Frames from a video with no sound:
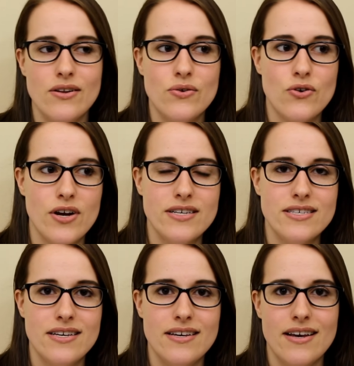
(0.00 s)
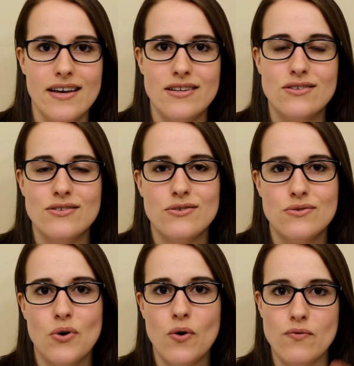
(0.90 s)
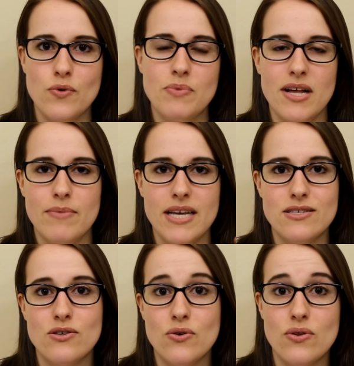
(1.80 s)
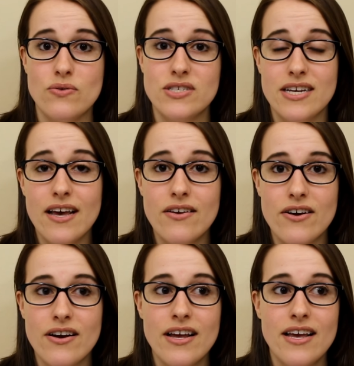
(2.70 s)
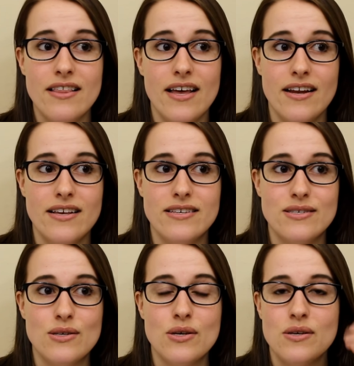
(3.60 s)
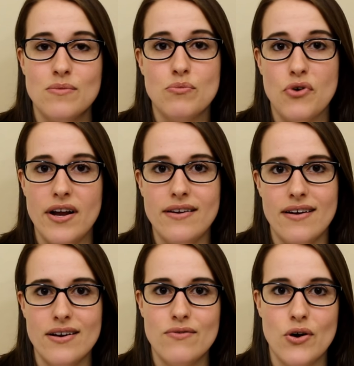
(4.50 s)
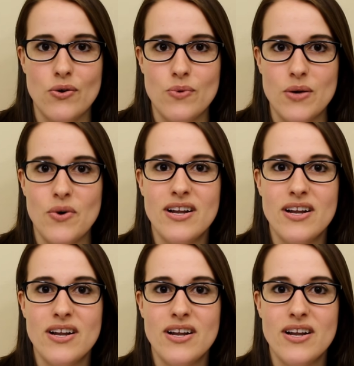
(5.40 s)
you know, crazy and whole food plant based so close together, that his brain kind of heard what it